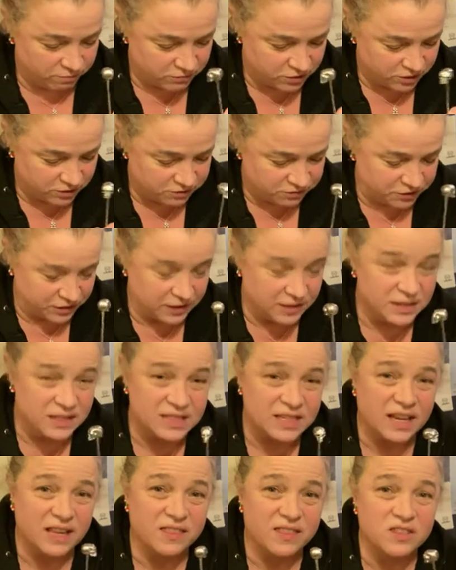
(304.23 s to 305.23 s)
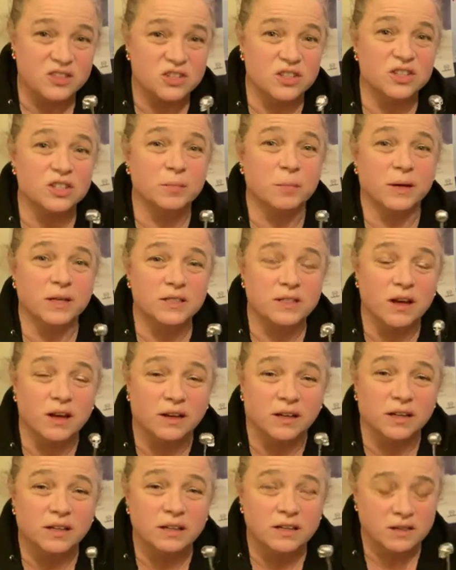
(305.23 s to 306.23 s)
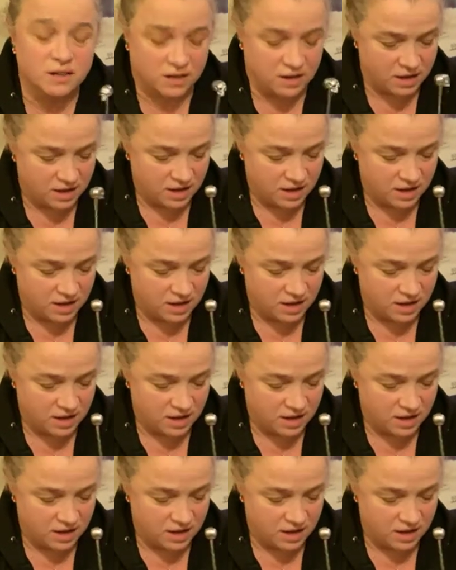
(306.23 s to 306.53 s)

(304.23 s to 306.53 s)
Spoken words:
good friends at the Gin to My Tonic,